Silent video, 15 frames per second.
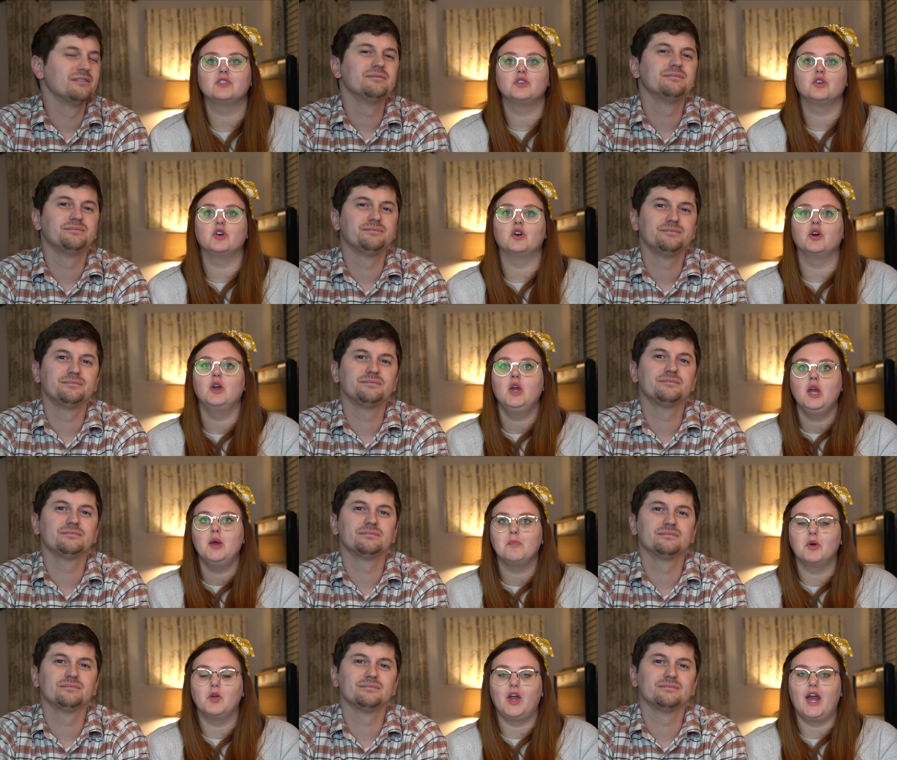Speaker 1: to
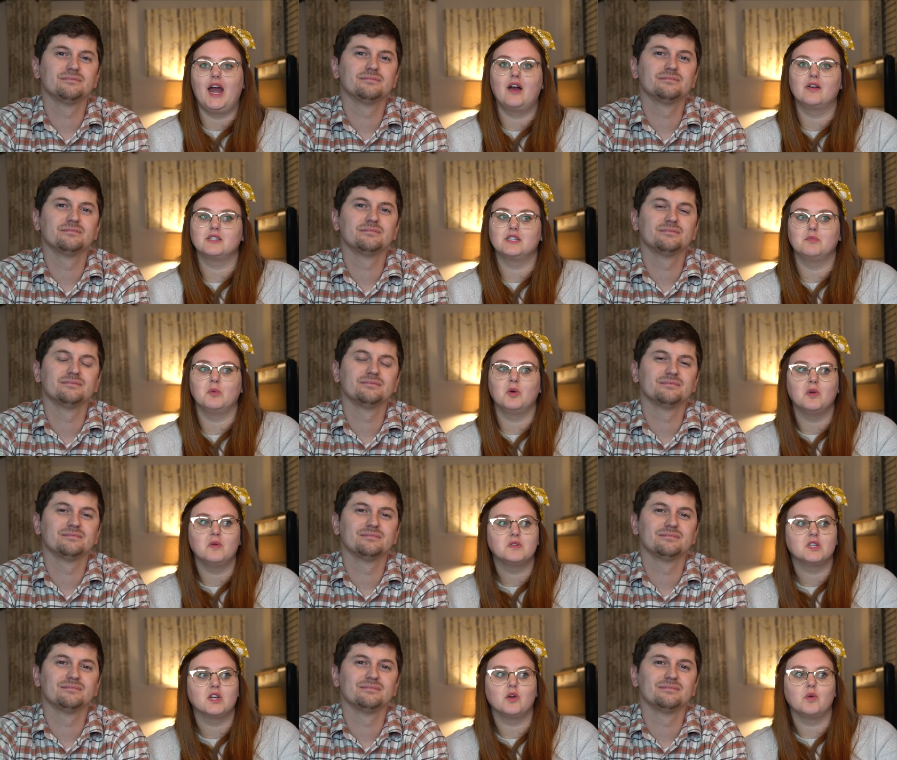build a house and
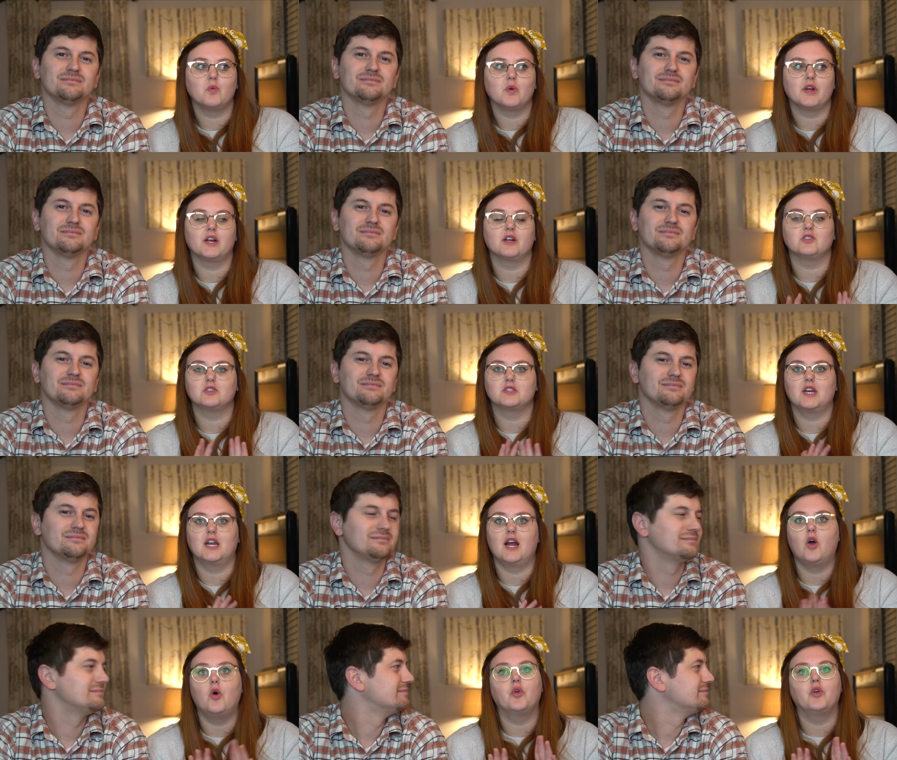move so we're just
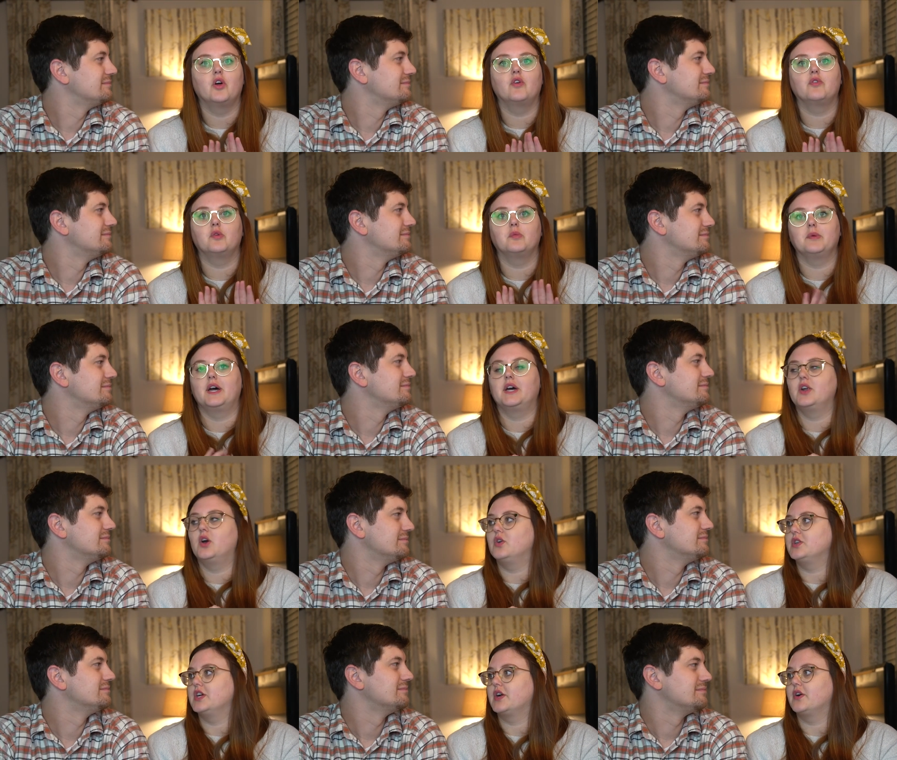kind of holding off on buying
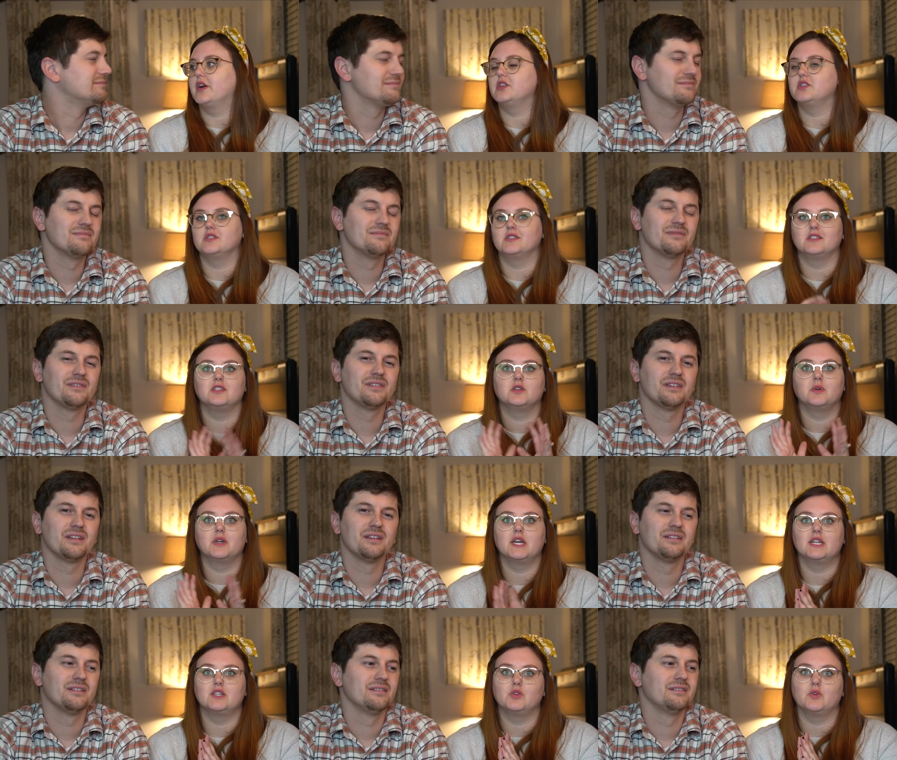all decorations until we
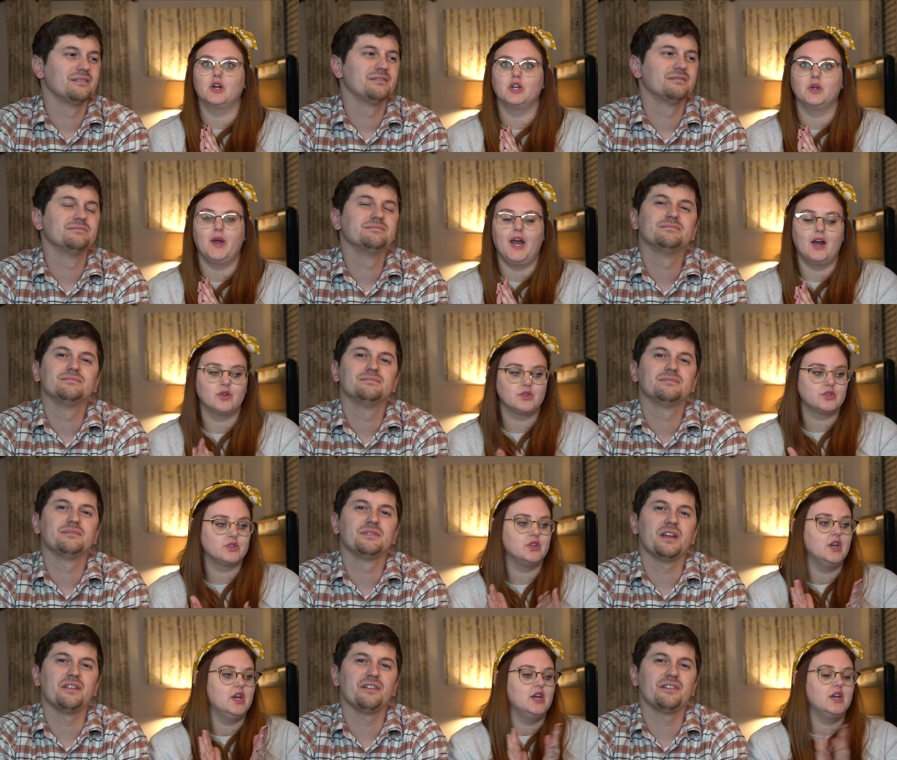get into our new house.
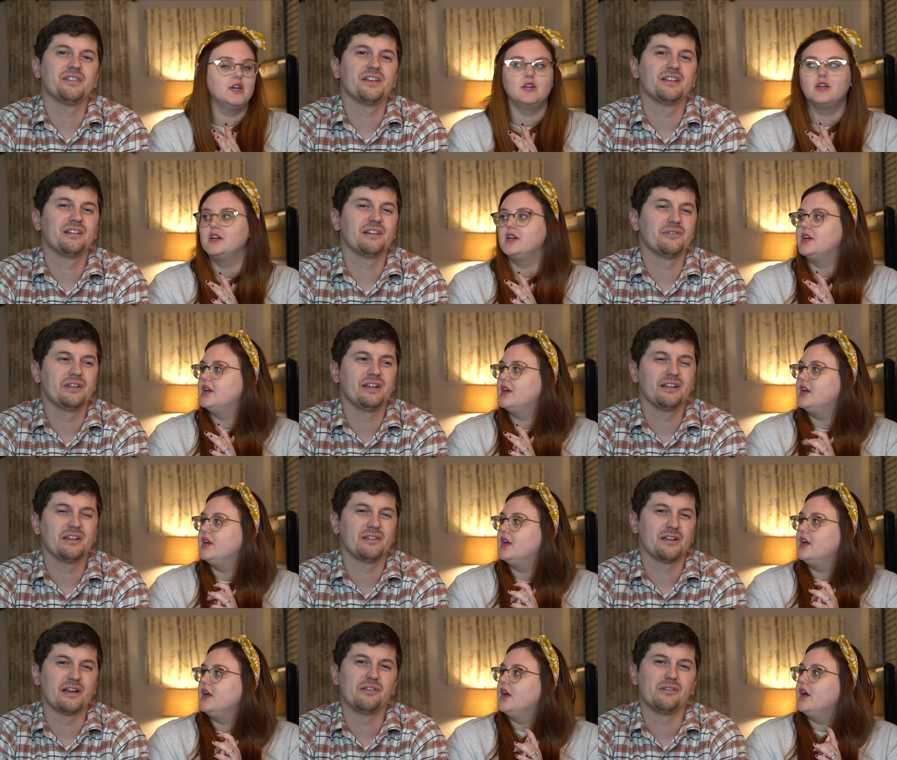The
Speaker 2: other thing like we didn't
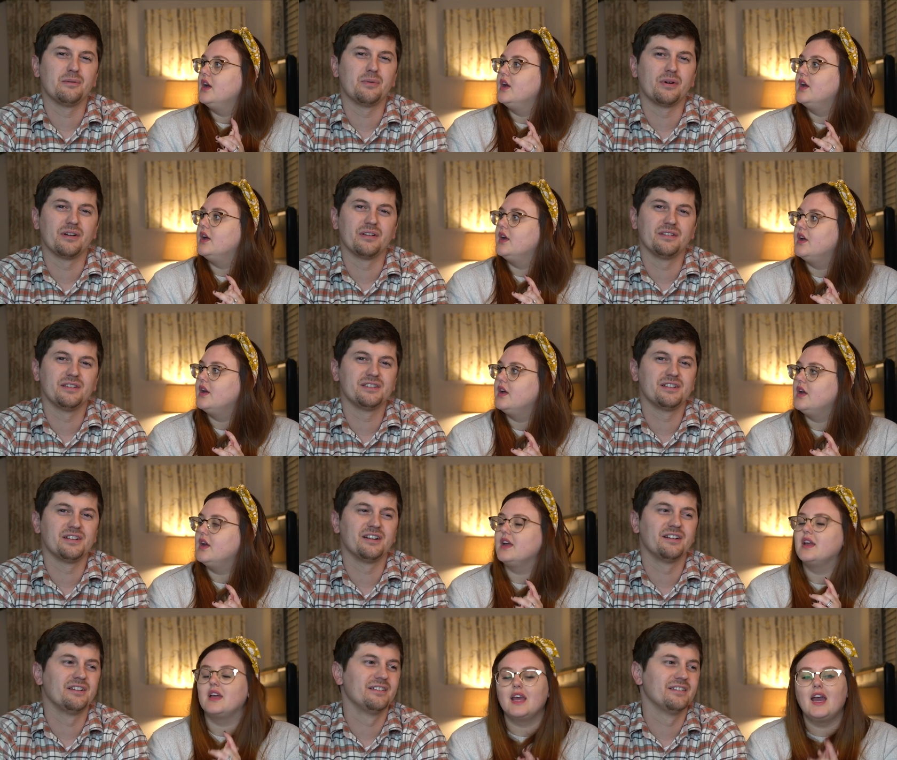go to the Halloween party this
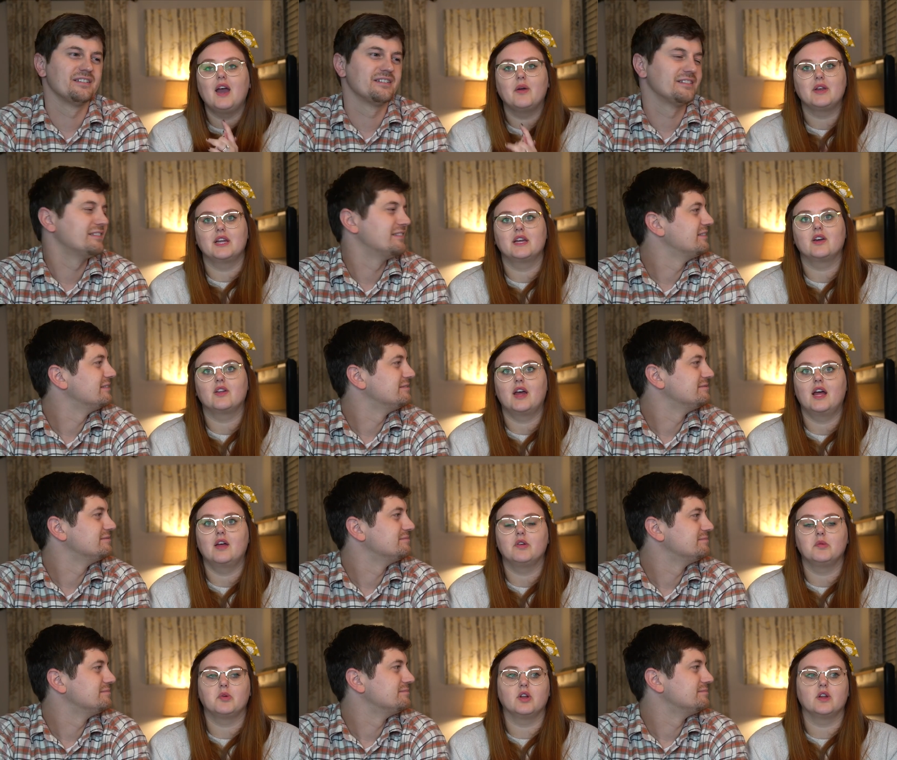year.
Speaker 1: Yeah we didn't go to the
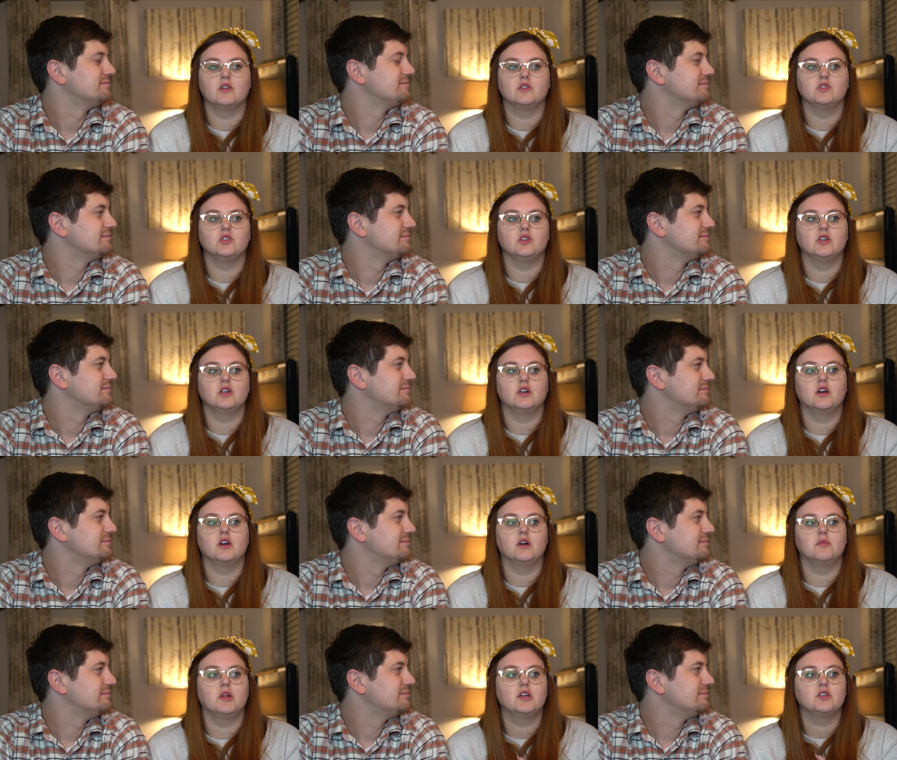Halloween party this year.
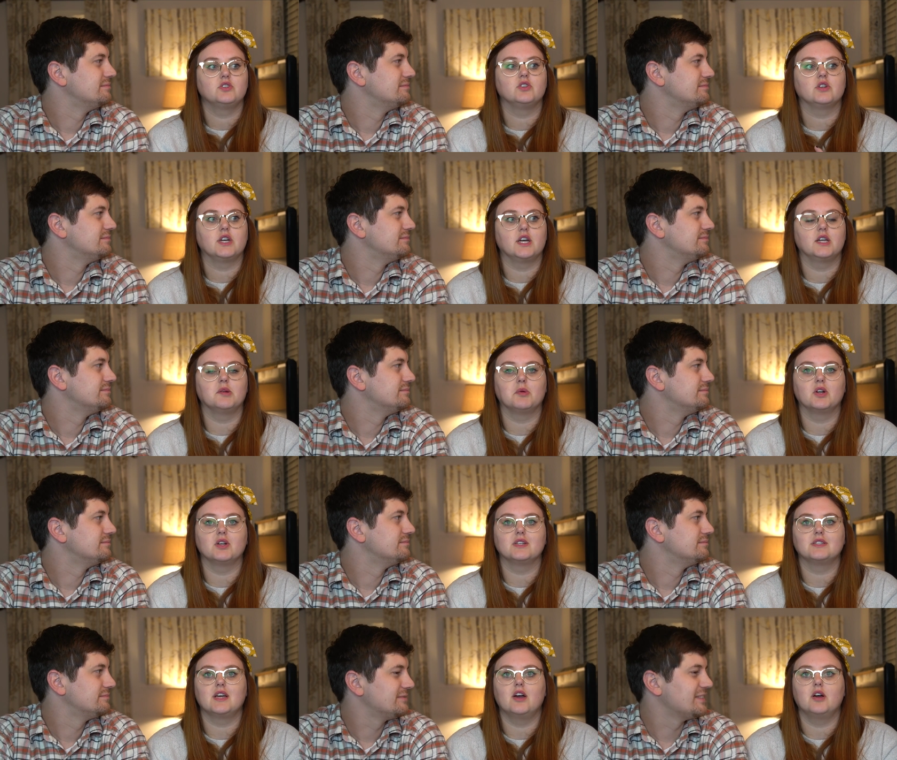Um, last year kind of burned
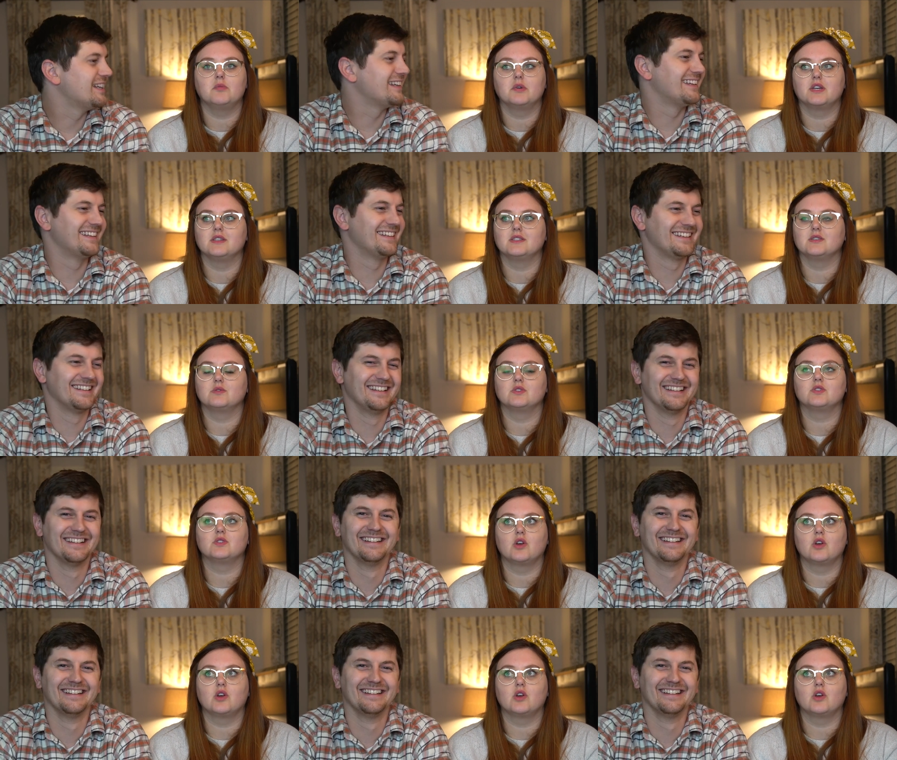us out because it was